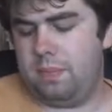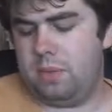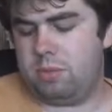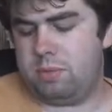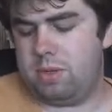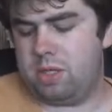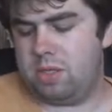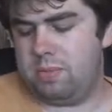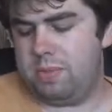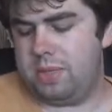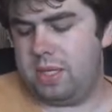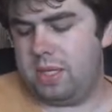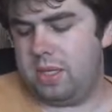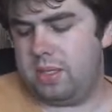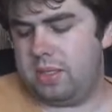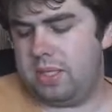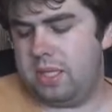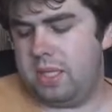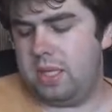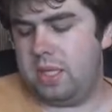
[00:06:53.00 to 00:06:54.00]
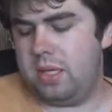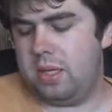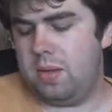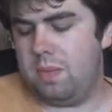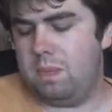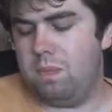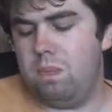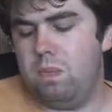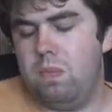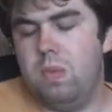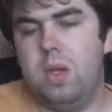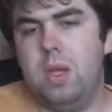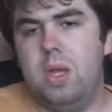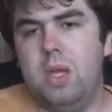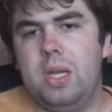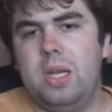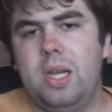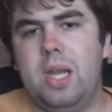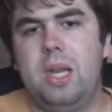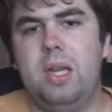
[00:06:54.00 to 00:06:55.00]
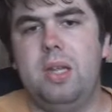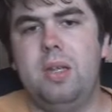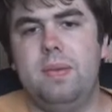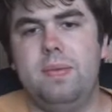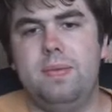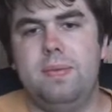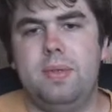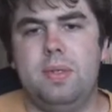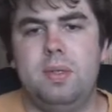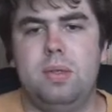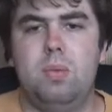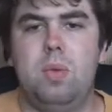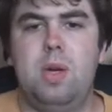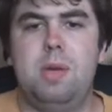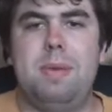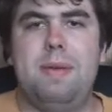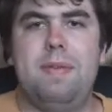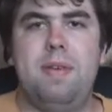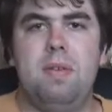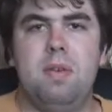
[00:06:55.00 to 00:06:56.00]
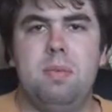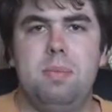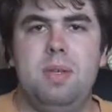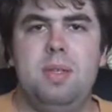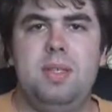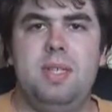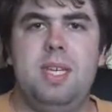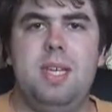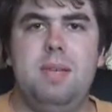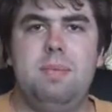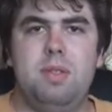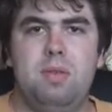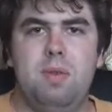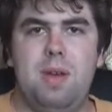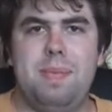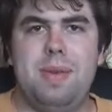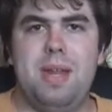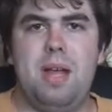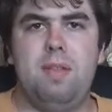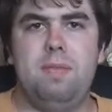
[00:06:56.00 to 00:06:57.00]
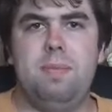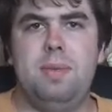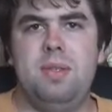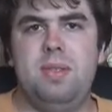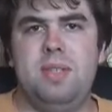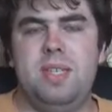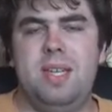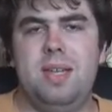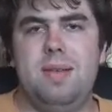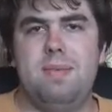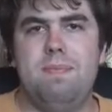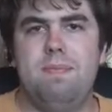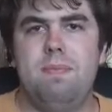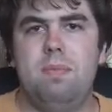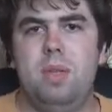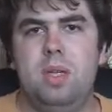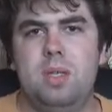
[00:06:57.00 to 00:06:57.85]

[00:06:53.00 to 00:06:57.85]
especially because the kind of one of my favorite museums, the Raymond Elf Museum,